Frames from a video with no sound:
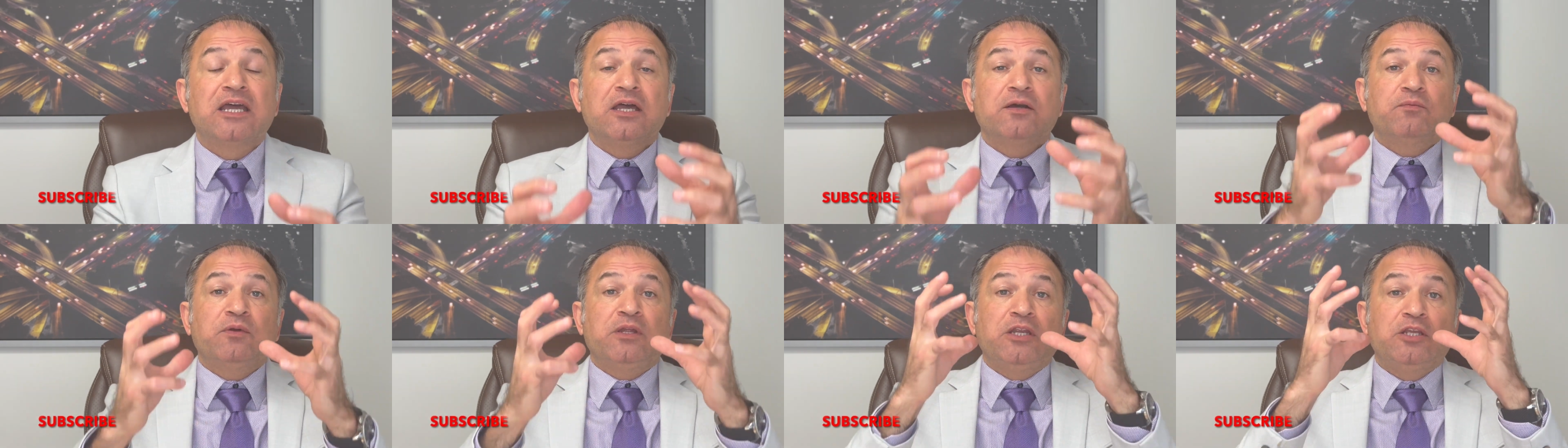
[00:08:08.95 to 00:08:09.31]

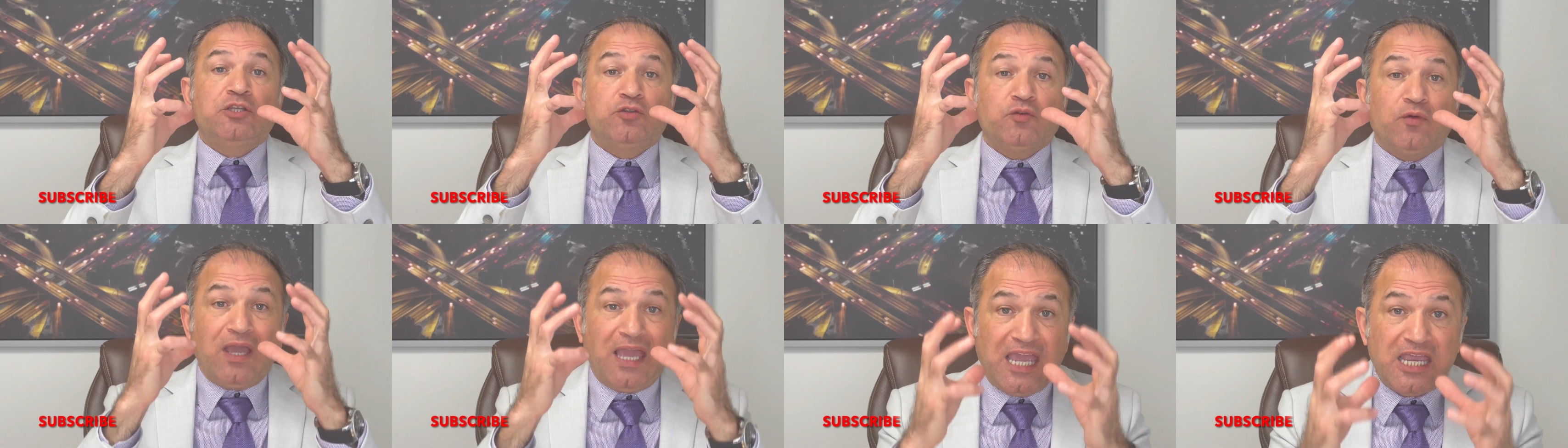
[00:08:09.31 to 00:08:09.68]
We need
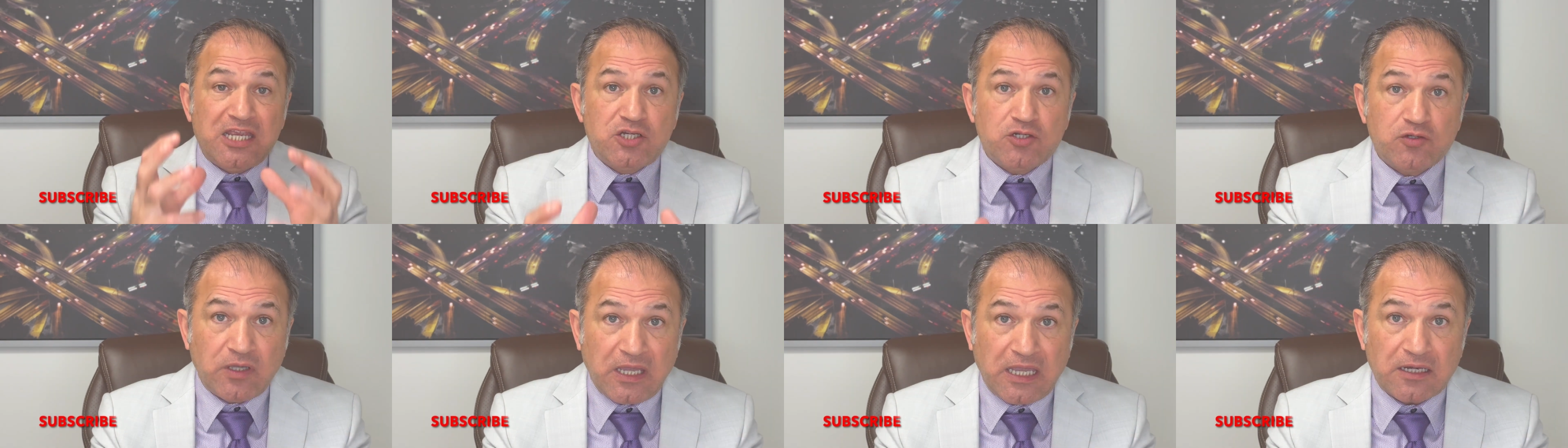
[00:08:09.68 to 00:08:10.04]
to
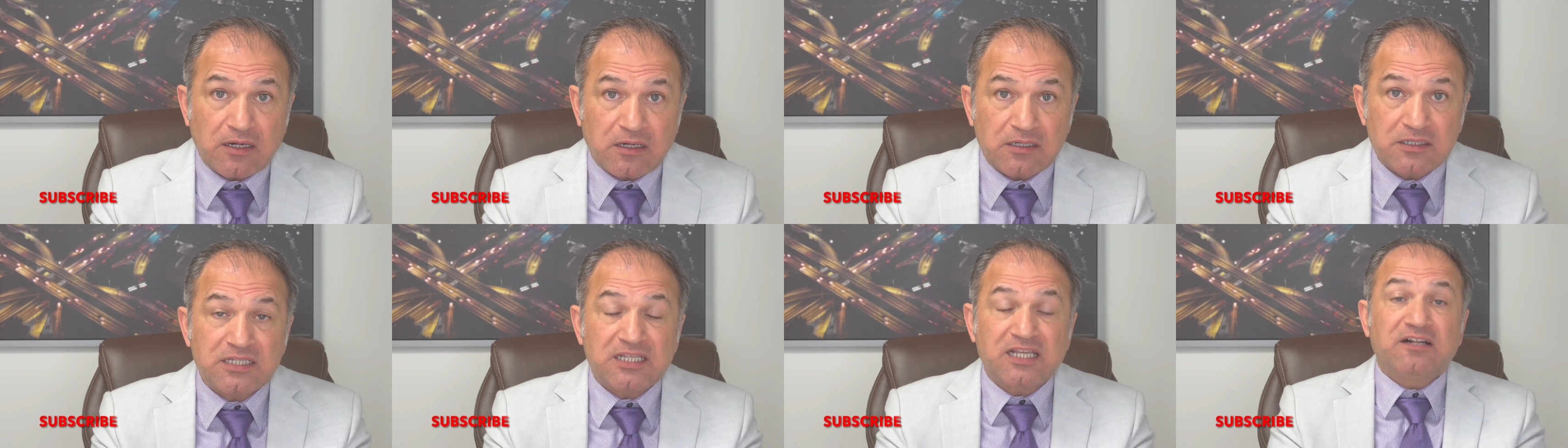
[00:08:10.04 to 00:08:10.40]
educate
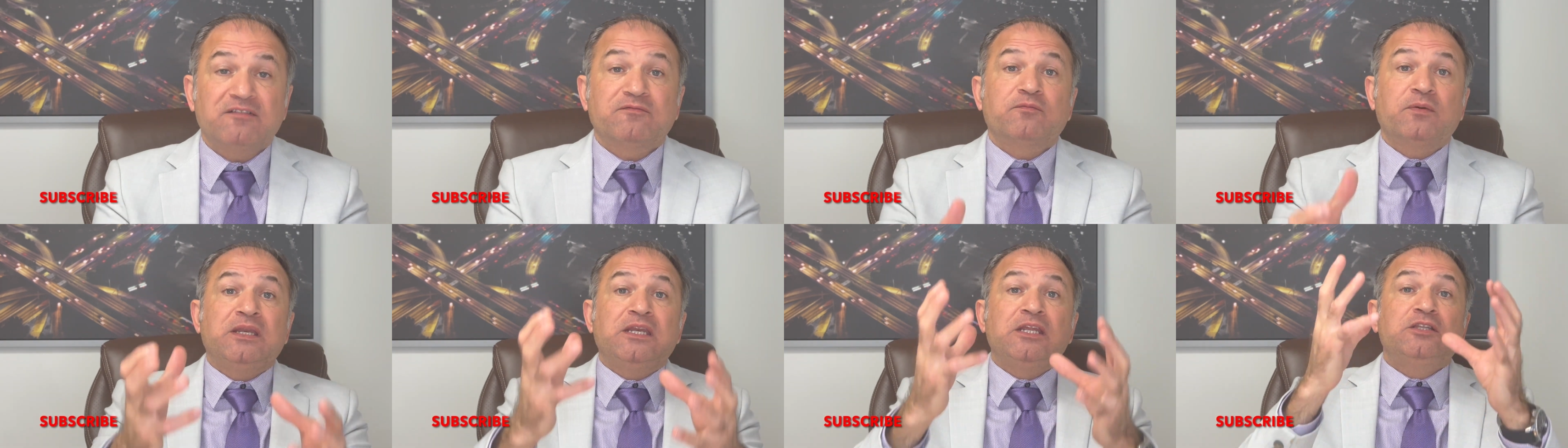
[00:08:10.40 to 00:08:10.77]

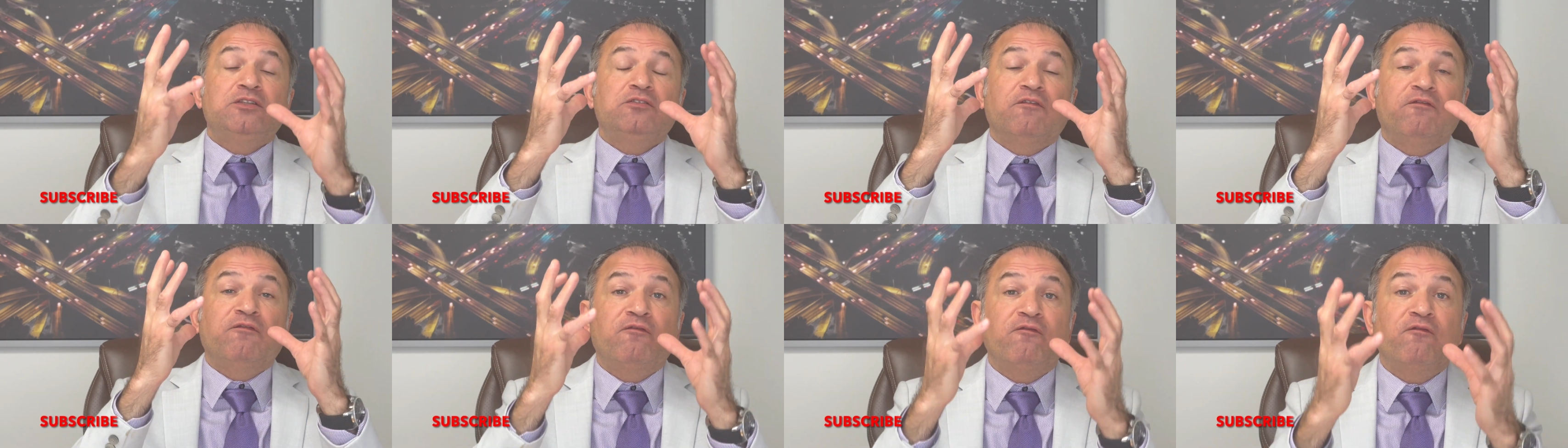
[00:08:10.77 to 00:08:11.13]
ourselves. We need
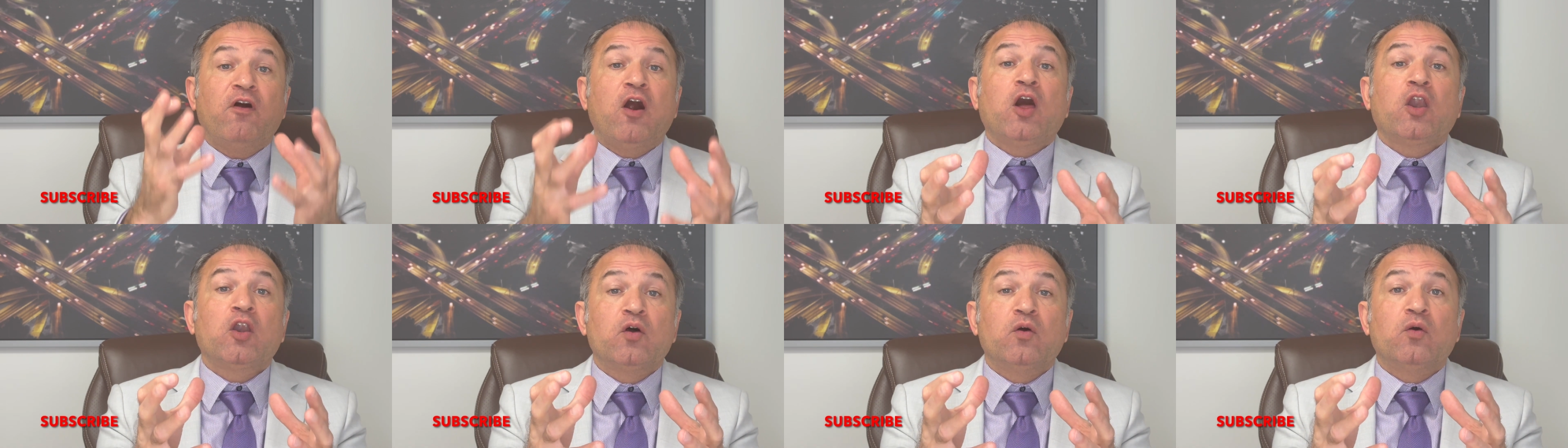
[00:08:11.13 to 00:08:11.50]
to
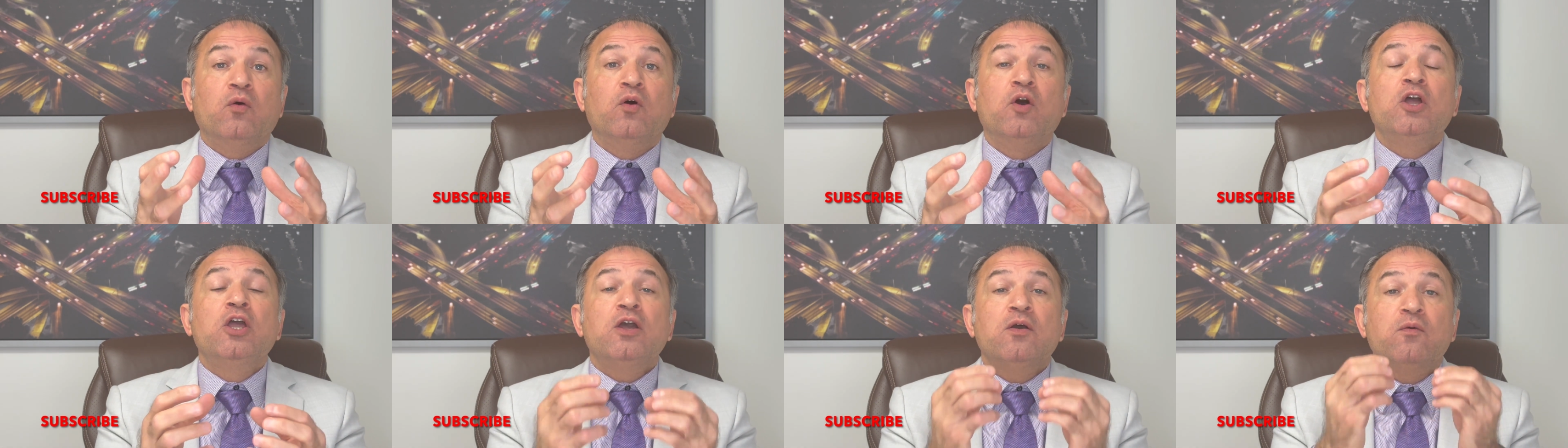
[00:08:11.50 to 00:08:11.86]
follow.
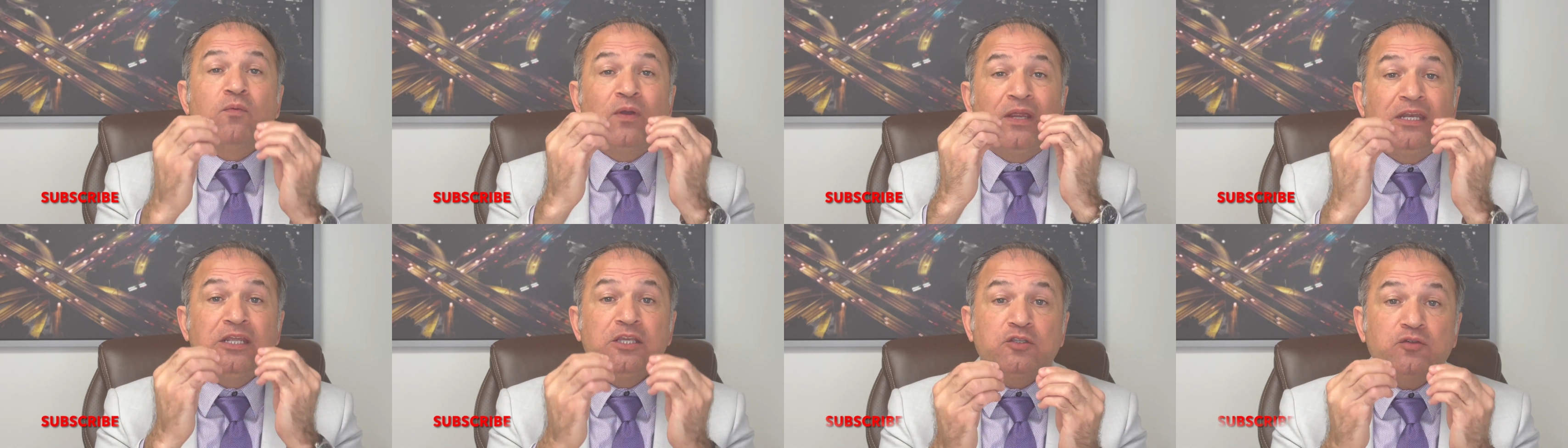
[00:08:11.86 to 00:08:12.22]

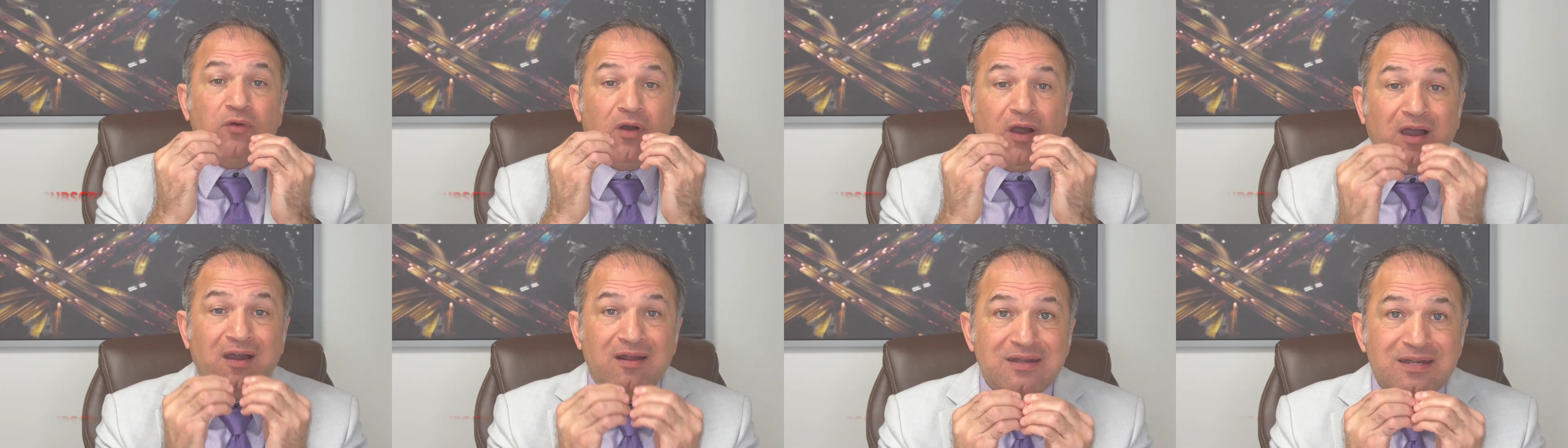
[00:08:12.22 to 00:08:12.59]
We need
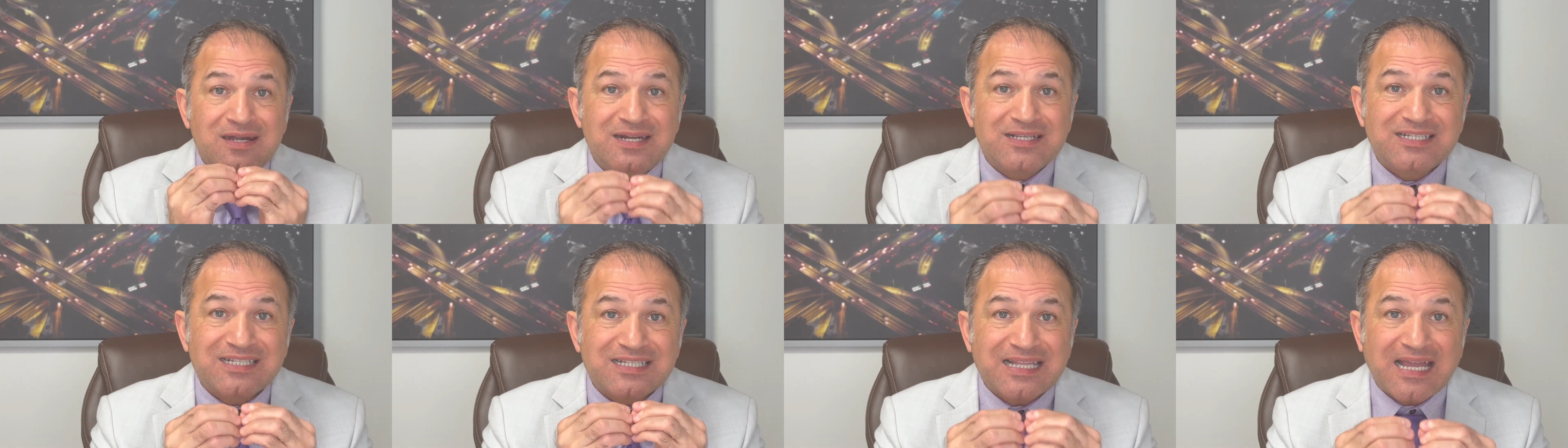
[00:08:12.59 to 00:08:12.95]
to
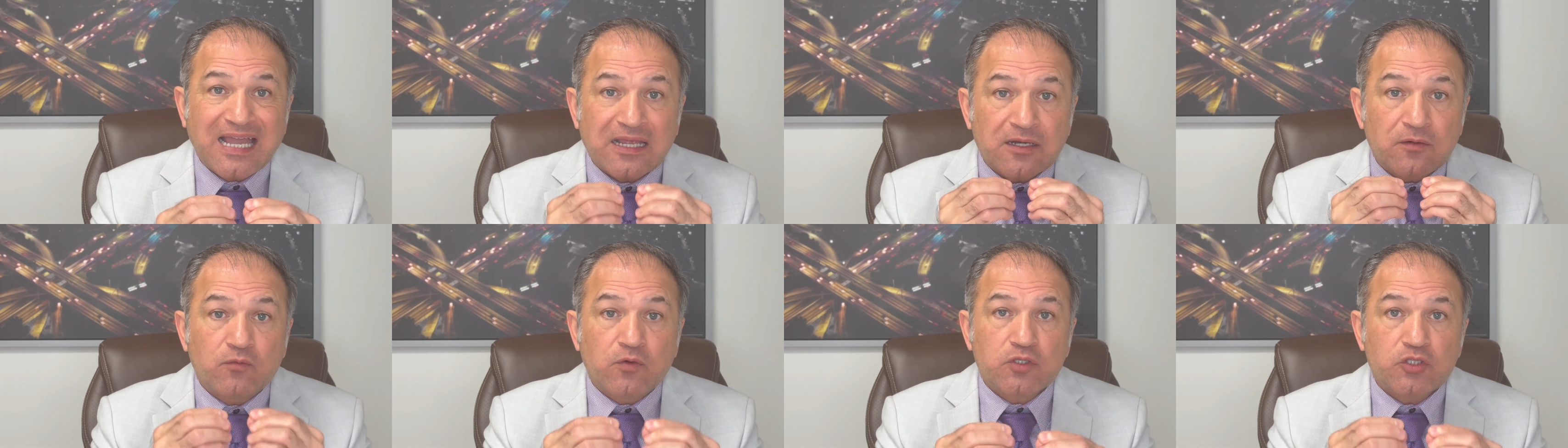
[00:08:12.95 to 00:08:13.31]

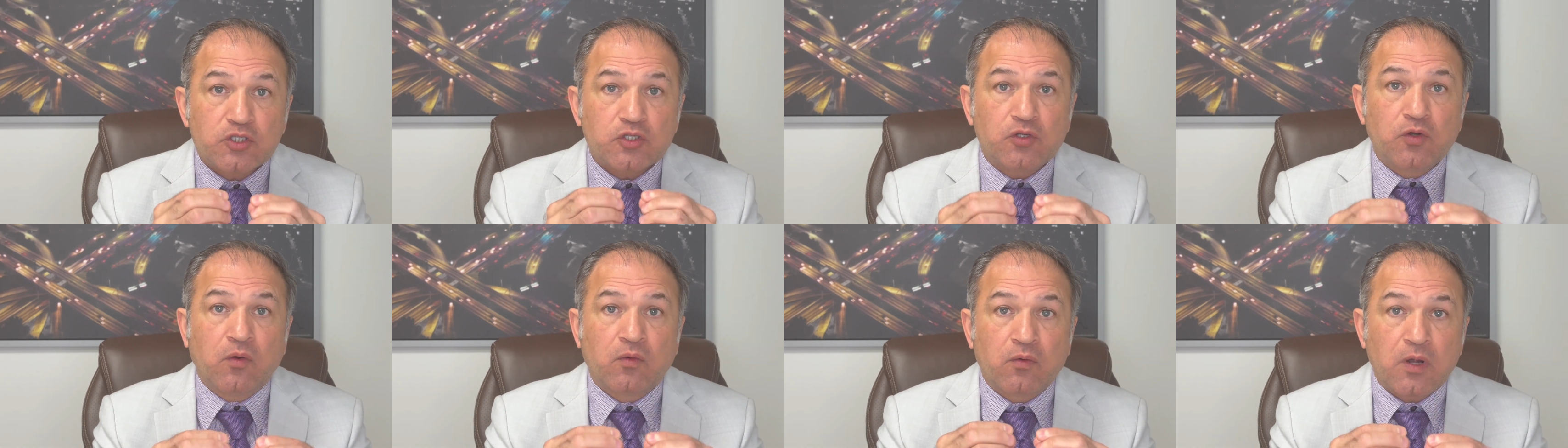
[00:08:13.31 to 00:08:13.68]
understand what's
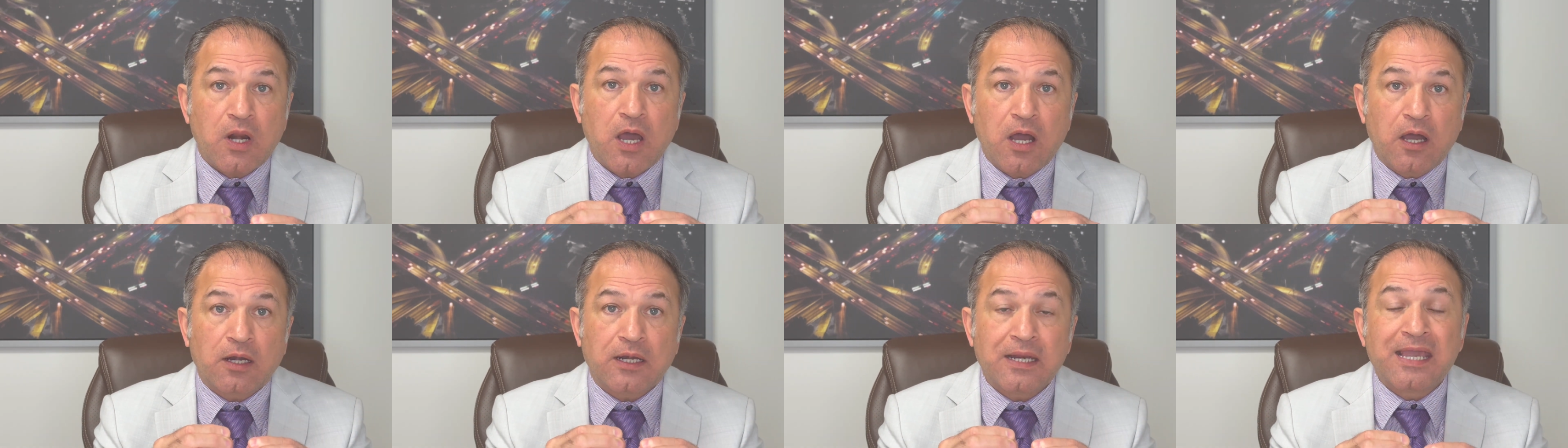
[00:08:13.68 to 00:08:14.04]
going
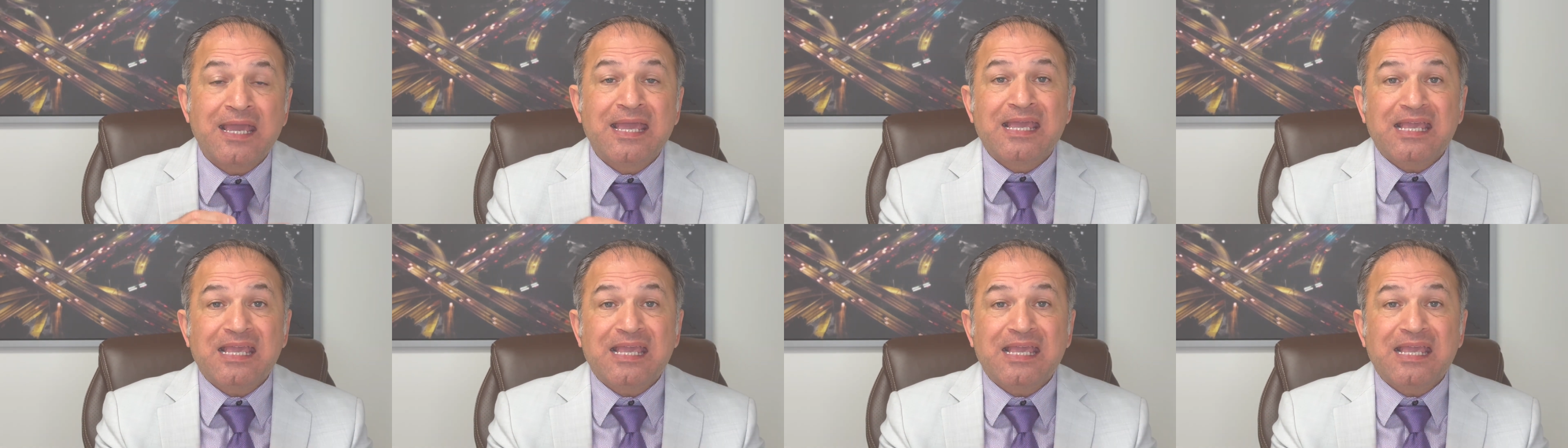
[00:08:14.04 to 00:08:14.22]
on.